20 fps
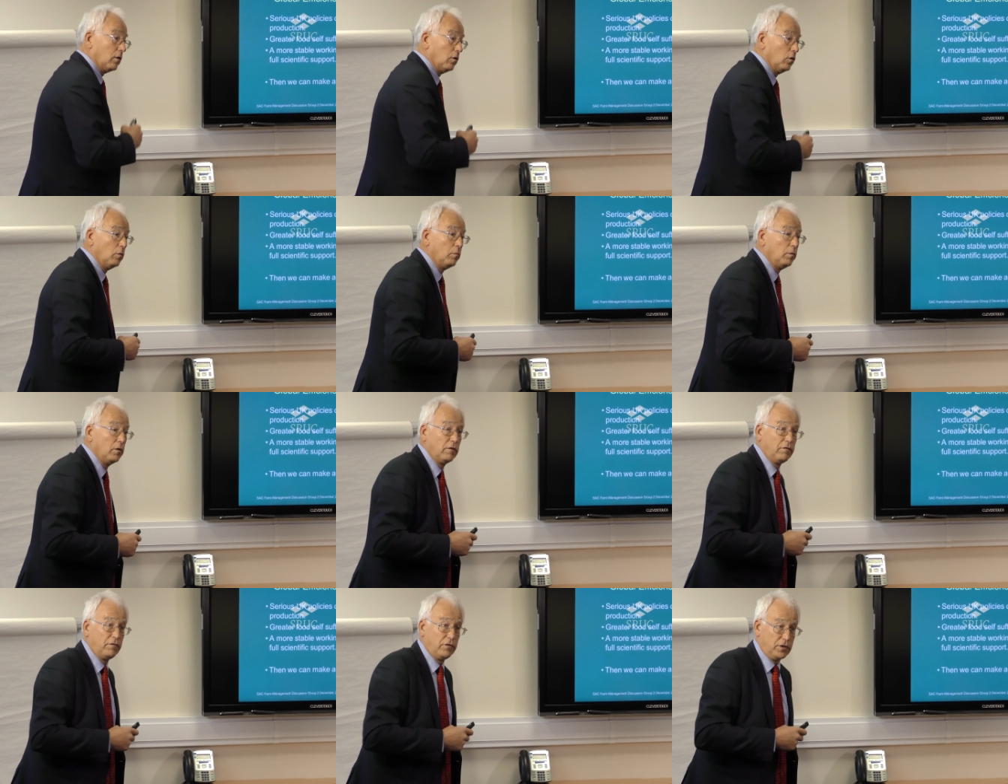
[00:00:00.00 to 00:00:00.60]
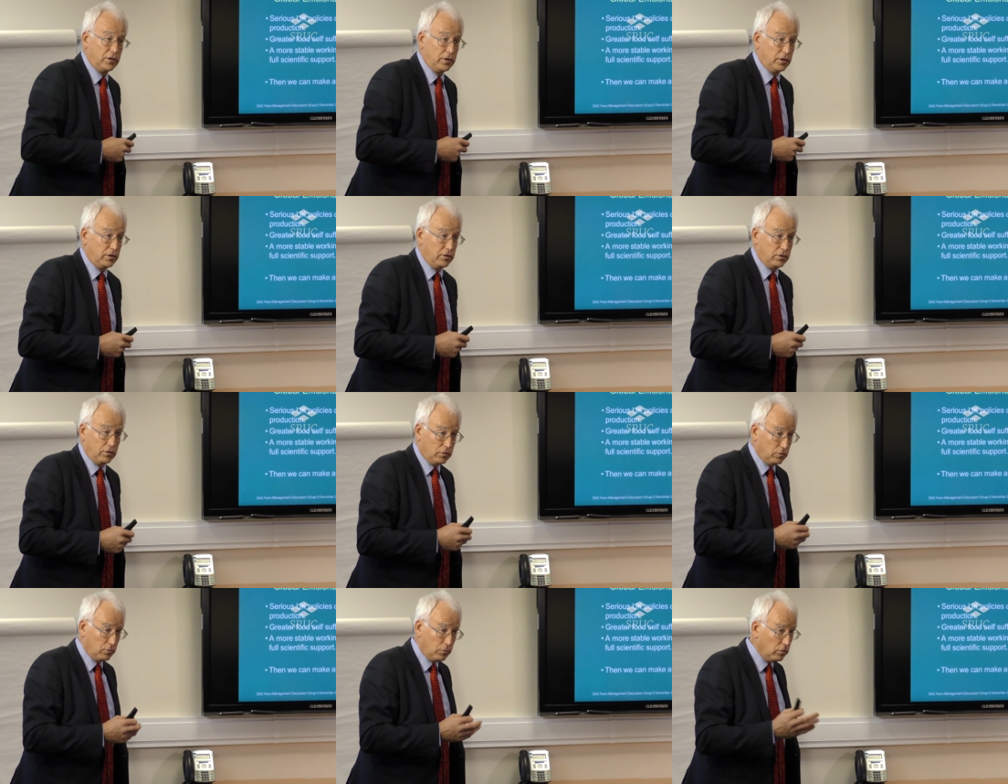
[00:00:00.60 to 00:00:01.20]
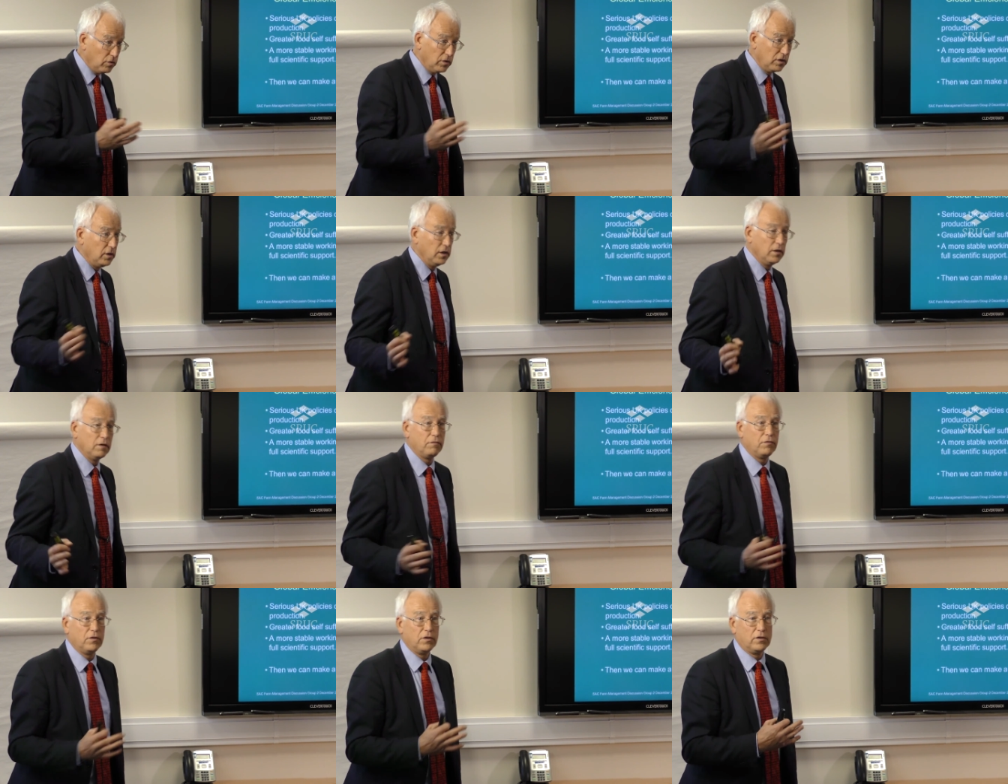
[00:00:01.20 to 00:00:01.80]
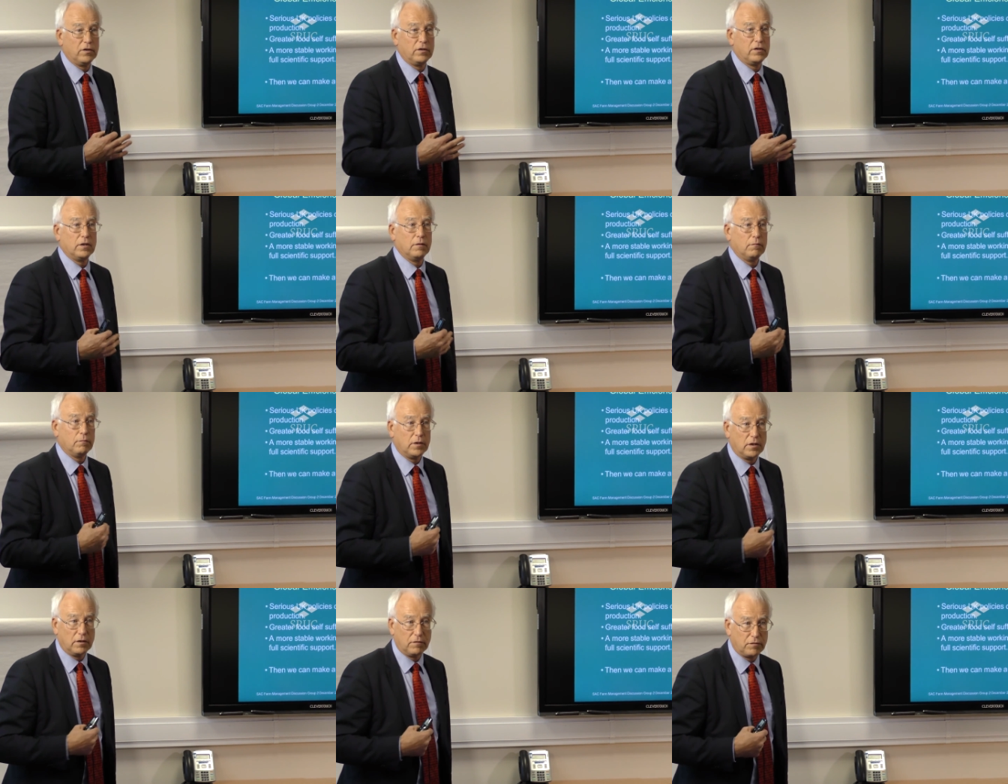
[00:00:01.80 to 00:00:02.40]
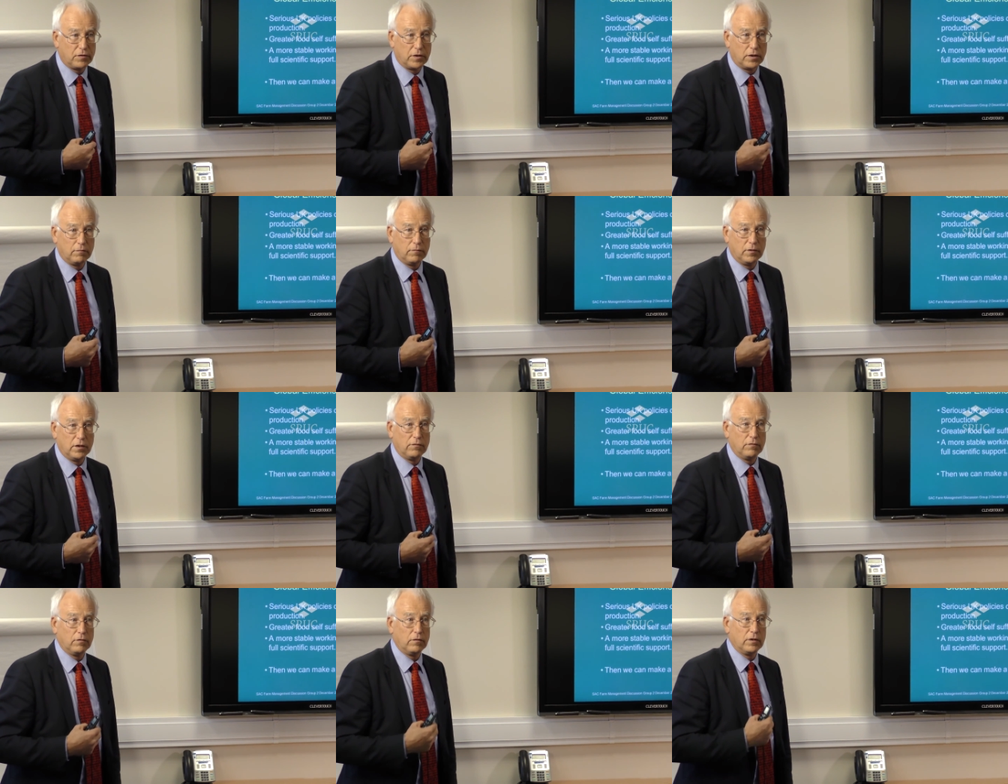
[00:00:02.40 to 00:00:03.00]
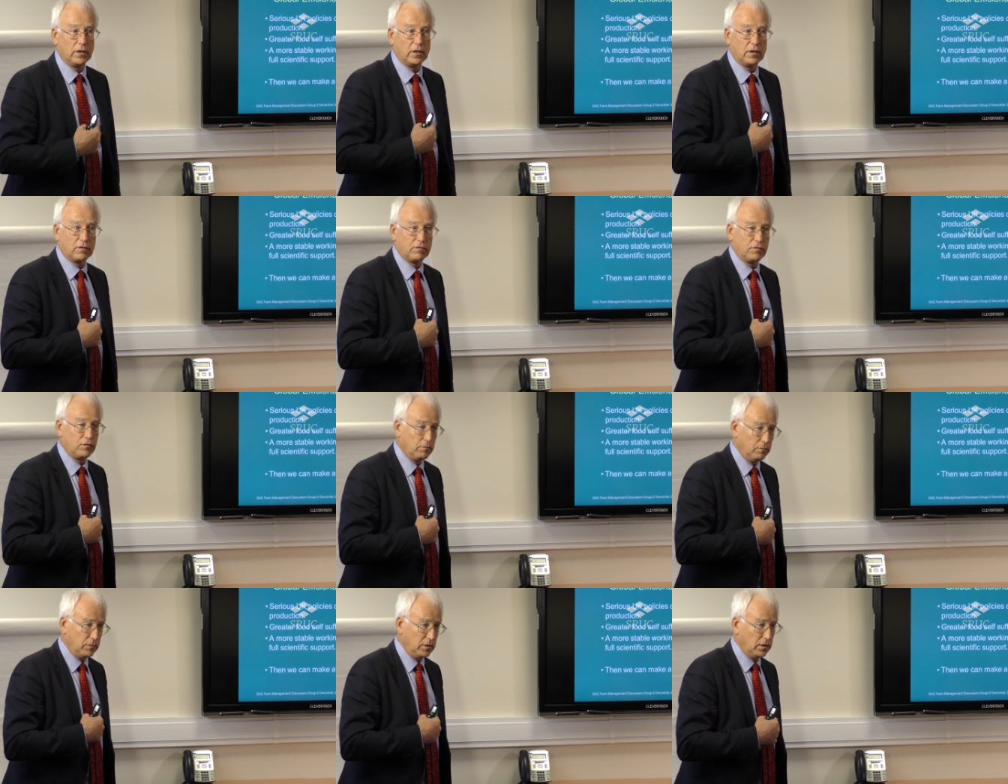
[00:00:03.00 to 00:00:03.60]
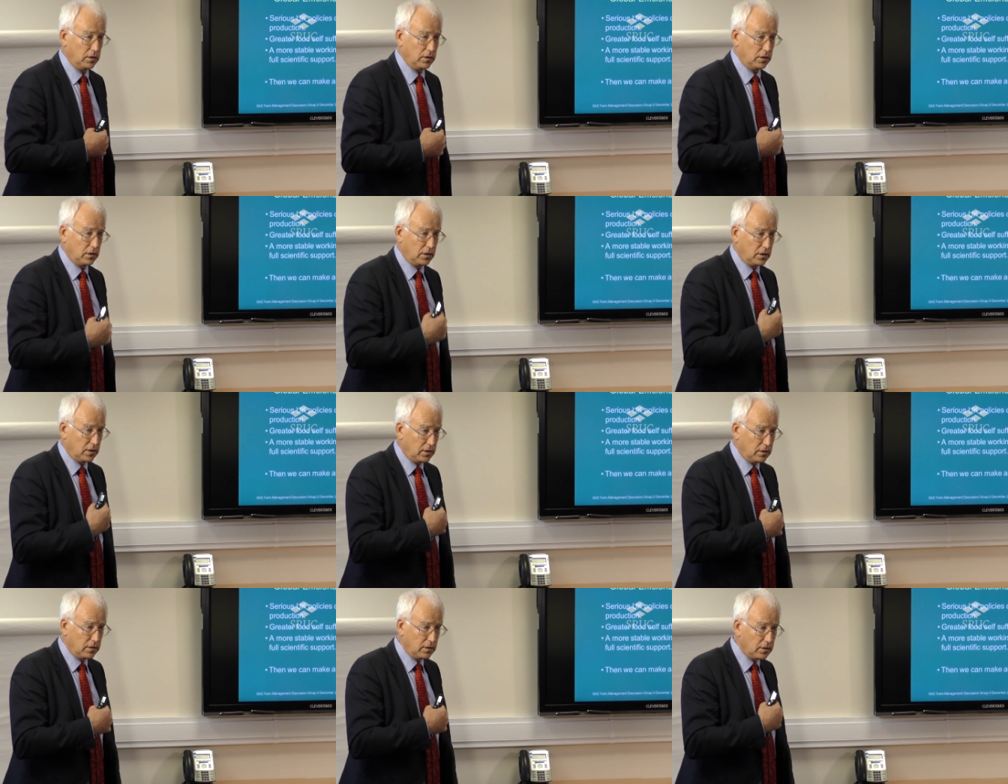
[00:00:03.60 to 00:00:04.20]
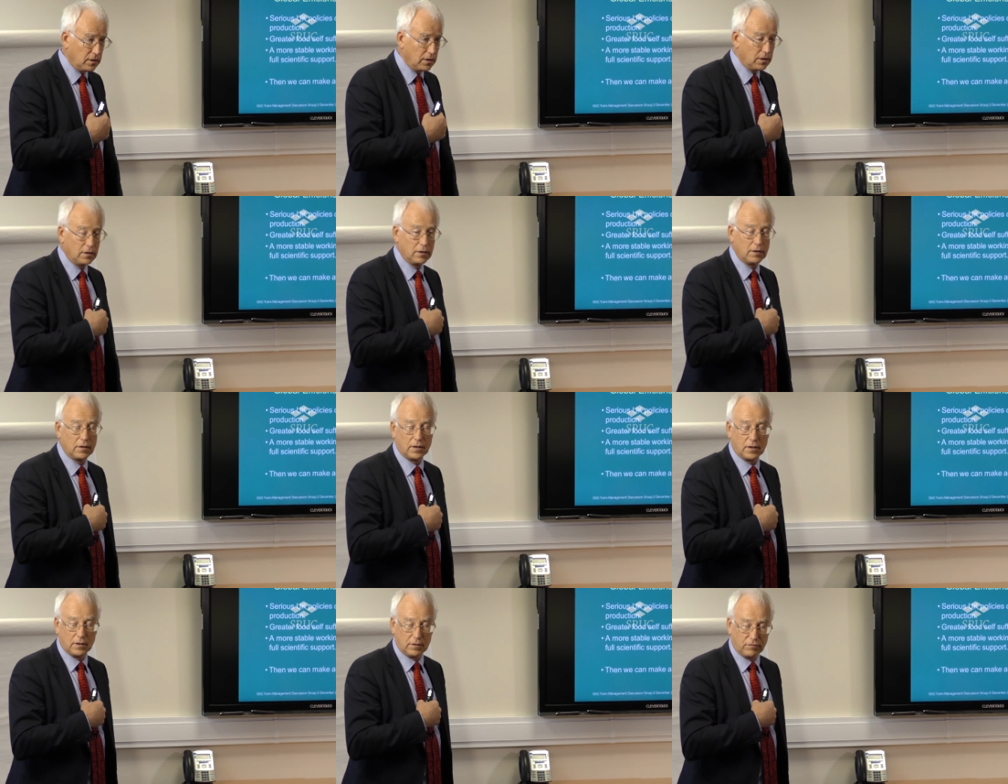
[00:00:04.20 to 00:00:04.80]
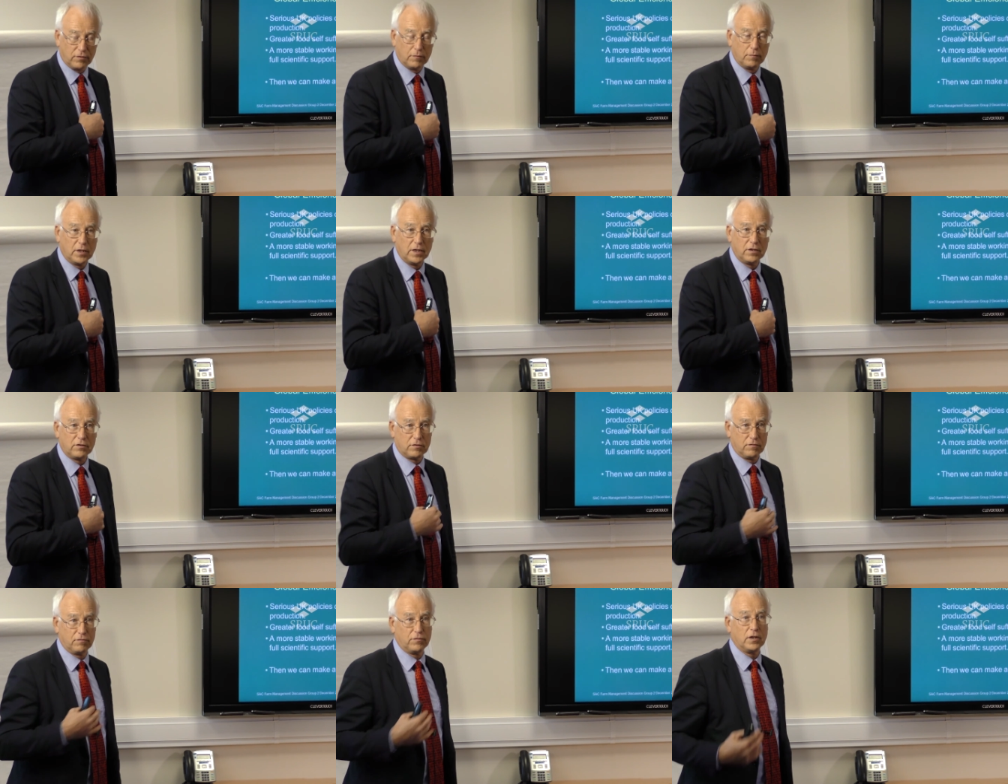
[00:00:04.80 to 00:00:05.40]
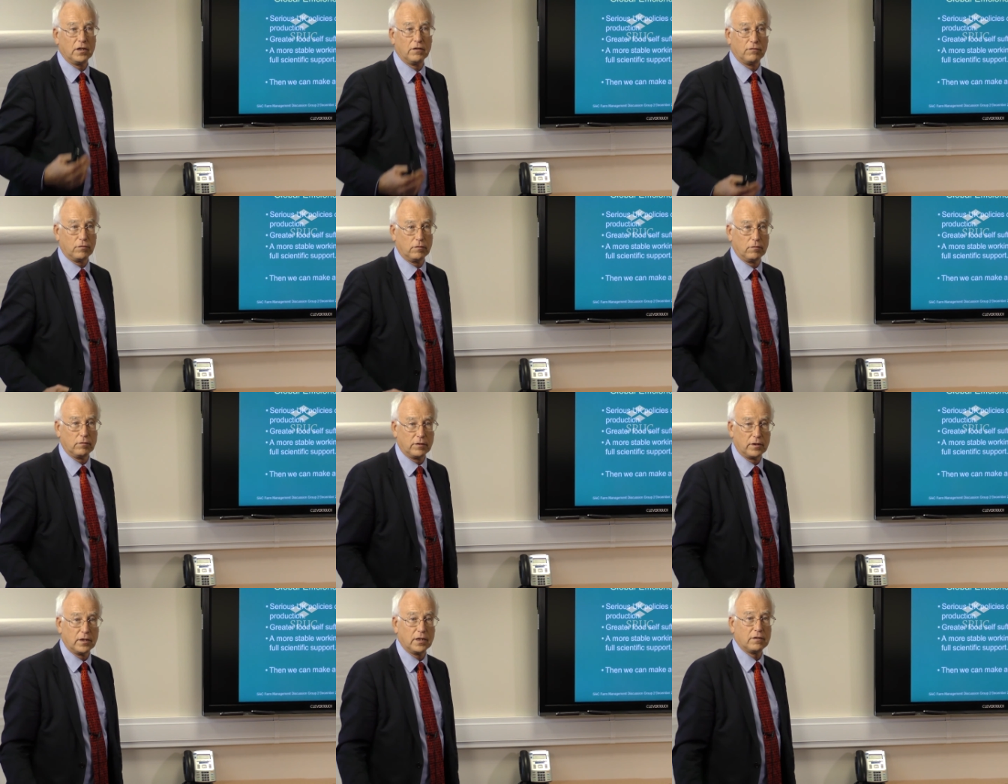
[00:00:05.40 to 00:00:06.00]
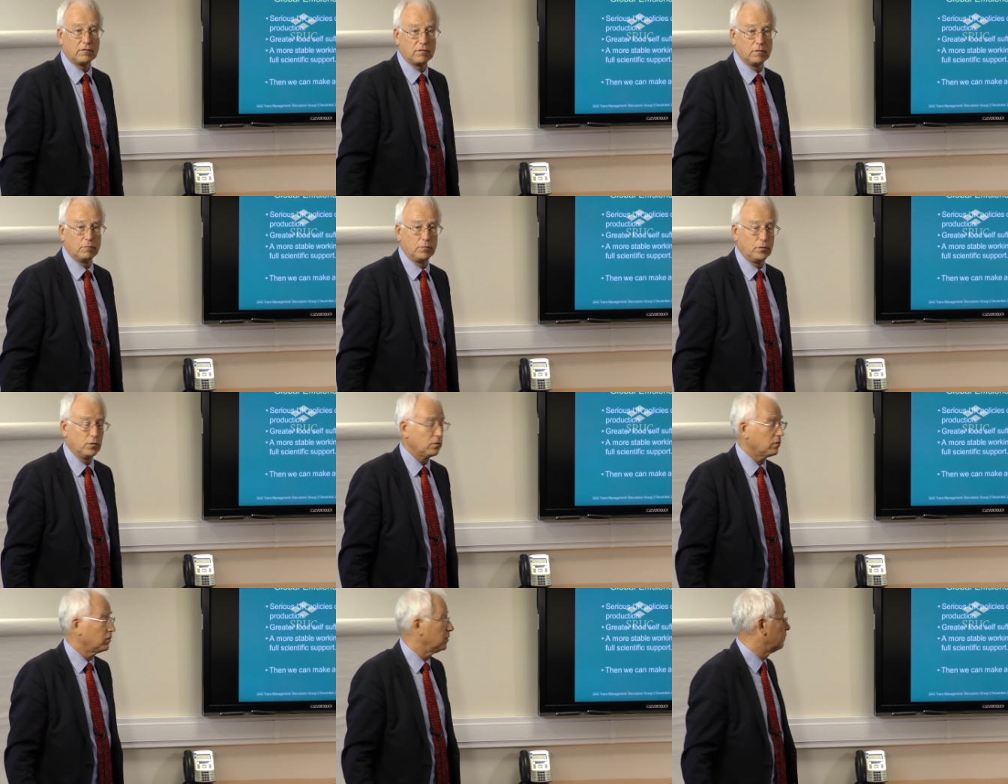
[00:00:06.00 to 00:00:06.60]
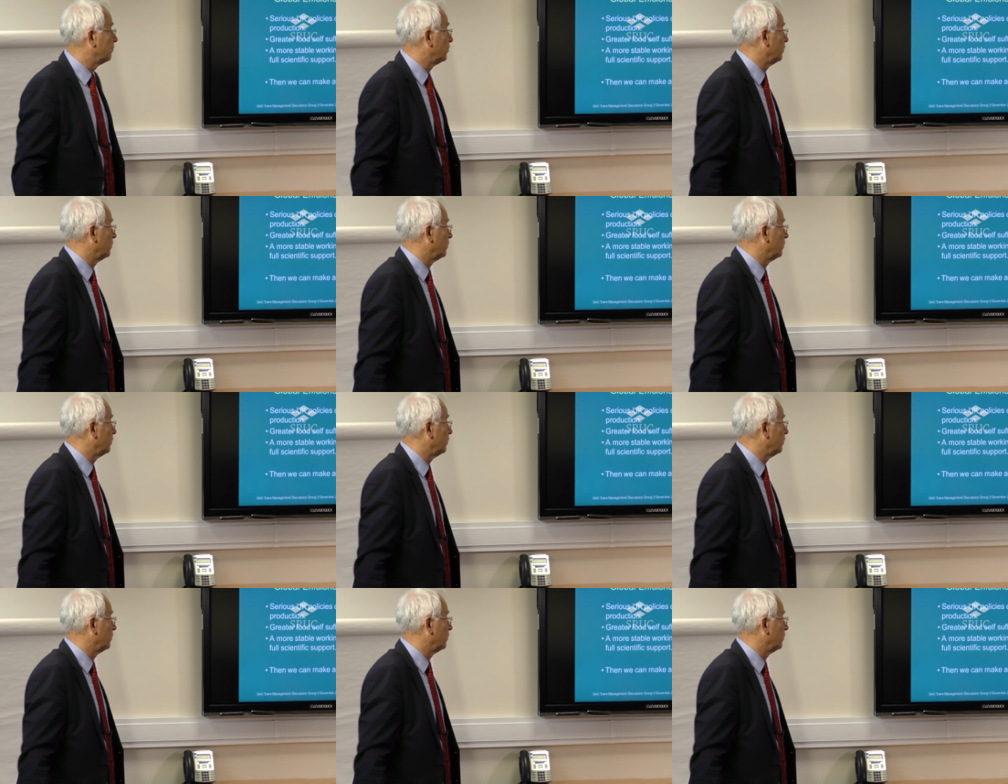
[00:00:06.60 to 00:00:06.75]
global efficiency. So we don't just need efficiency at my farm level, that's for me, and, I, and, and for my survival, that's important